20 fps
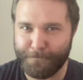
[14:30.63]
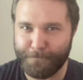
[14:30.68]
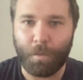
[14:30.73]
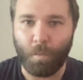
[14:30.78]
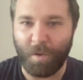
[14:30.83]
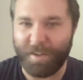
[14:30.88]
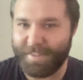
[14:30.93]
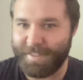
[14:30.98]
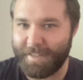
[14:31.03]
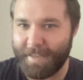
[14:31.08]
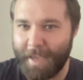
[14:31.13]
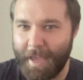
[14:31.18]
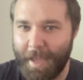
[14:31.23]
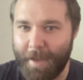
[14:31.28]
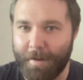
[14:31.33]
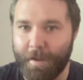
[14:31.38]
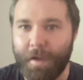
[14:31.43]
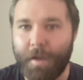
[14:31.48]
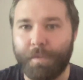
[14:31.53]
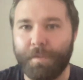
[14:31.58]
Once
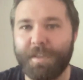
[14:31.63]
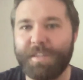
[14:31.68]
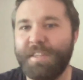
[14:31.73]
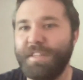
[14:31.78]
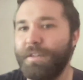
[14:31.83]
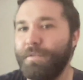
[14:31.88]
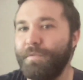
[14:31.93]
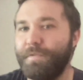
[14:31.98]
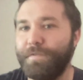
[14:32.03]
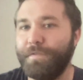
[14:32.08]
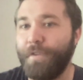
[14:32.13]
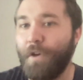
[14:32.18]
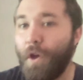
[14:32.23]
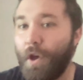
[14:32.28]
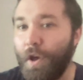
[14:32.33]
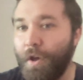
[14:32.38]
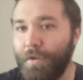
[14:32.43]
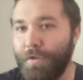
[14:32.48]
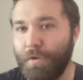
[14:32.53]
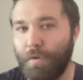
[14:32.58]
again, this is
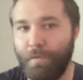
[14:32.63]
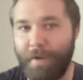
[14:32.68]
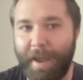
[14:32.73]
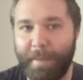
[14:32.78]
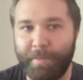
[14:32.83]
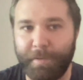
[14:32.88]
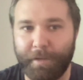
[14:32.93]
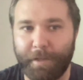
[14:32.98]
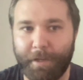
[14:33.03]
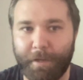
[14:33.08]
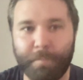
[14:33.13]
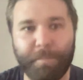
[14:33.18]
inferred grappling,